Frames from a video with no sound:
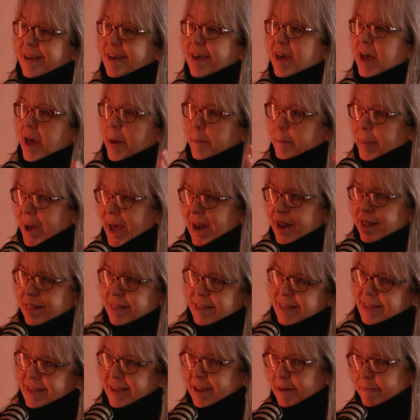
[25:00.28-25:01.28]
a
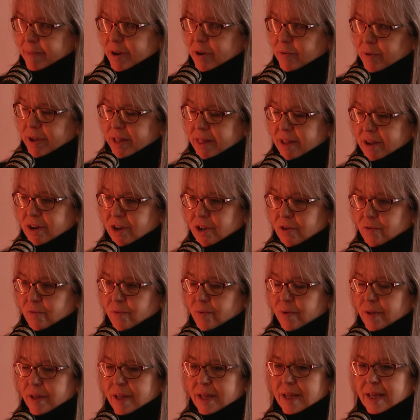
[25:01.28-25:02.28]
balance in between the two.
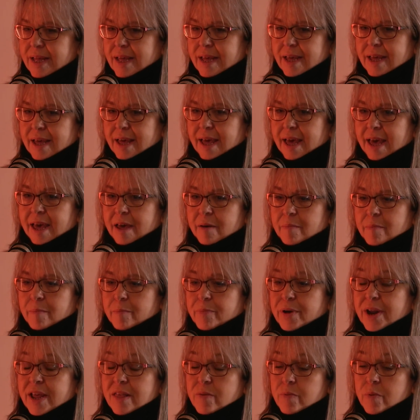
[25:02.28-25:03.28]

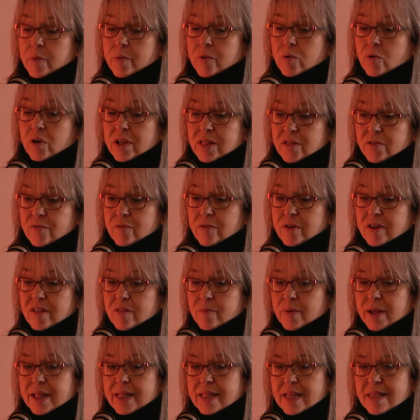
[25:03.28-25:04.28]
But as we were going through it as
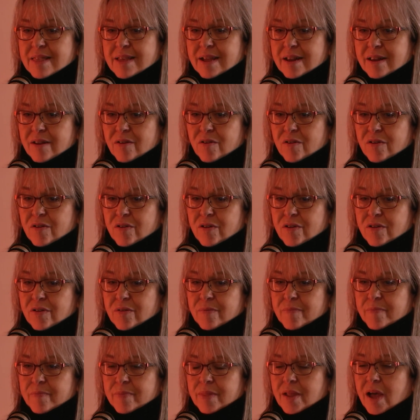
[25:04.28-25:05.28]
well, they said, look,
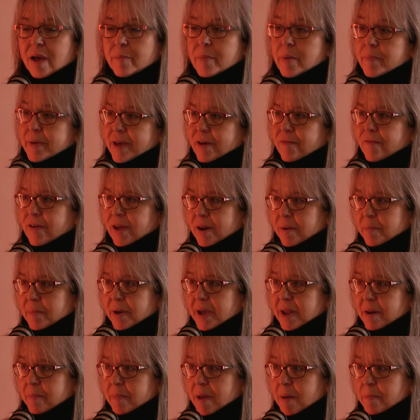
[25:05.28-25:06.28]
I'm a big fan of
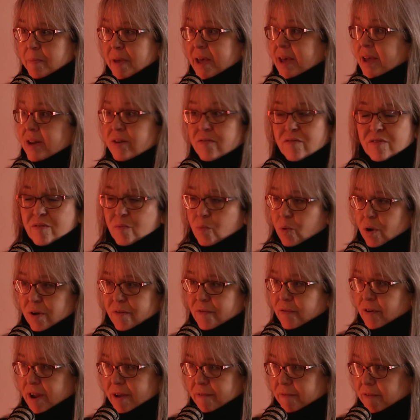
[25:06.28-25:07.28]
mind mapping. It doesn't work
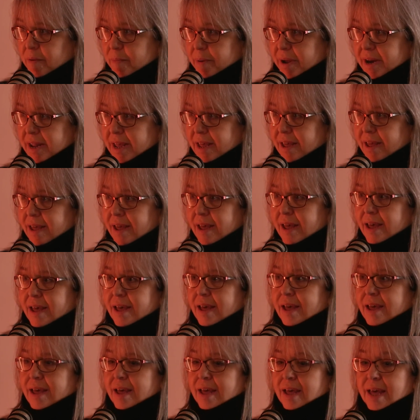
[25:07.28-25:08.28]
for everybody.
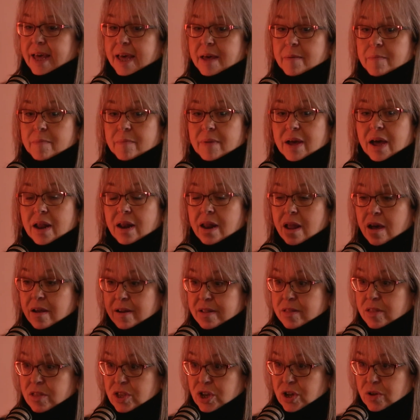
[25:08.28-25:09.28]
A lot of
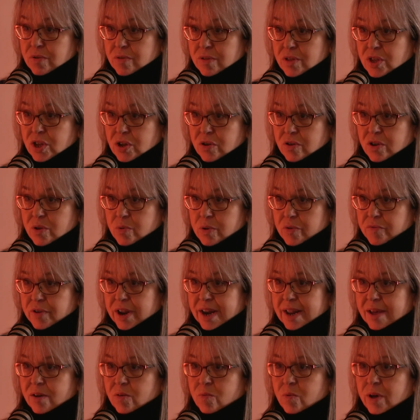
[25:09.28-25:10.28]
the students took to it
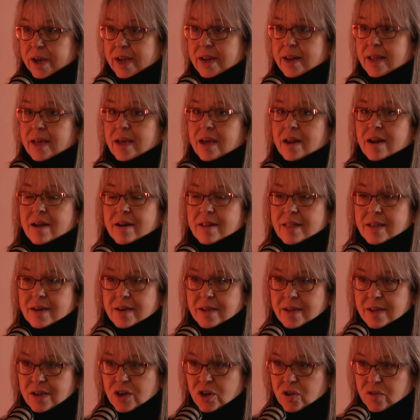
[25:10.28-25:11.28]
really quickly. A lot of the
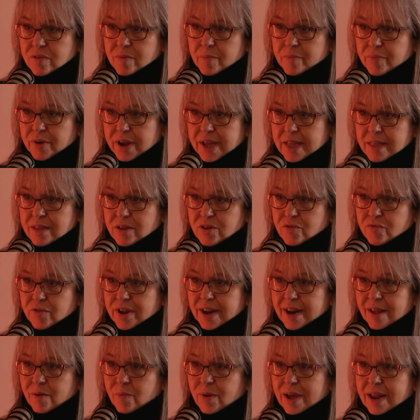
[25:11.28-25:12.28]
teachers embraced it
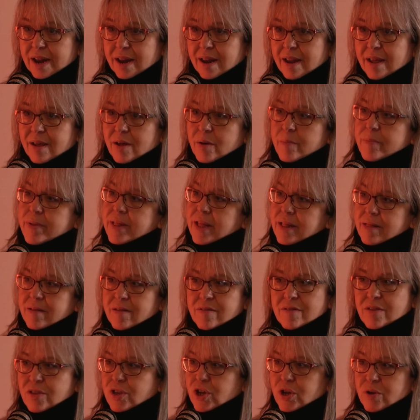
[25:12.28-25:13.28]
really well. But then there's
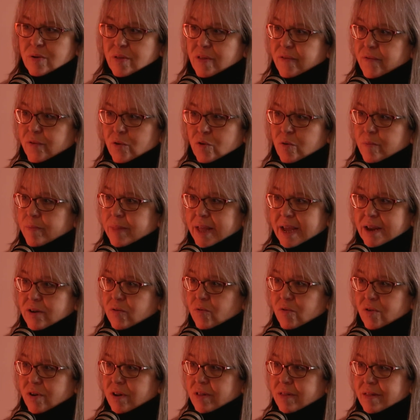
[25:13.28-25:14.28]
the students for whom they don't